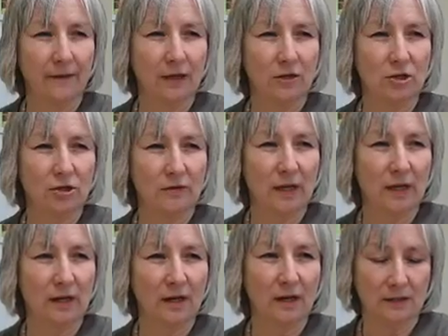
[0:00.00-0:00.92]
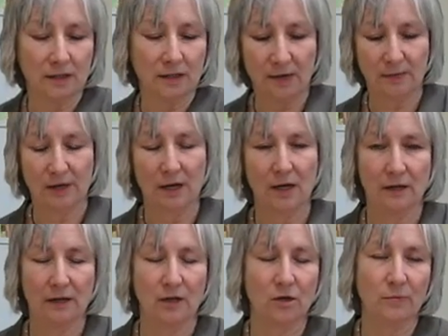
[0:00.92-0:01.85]
They can do their, type their
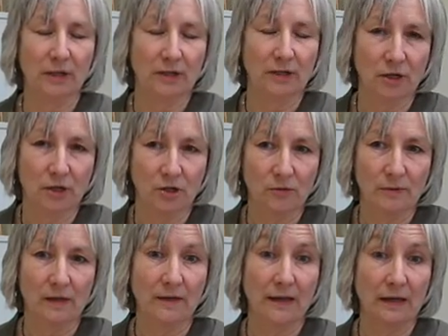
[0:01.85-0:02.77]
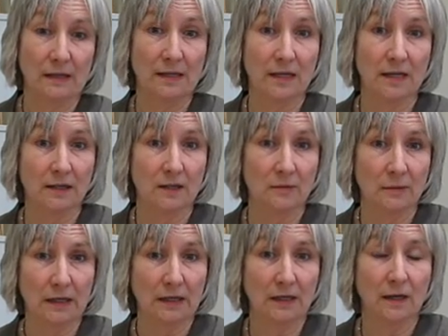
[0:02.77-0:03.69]
homework at home and then they can send it to
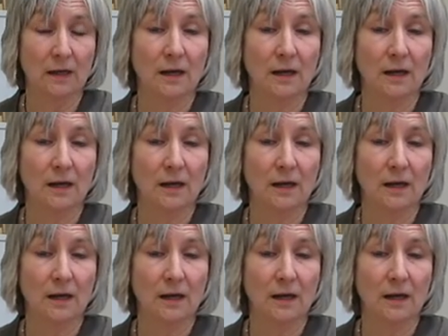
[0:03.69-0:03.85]
me.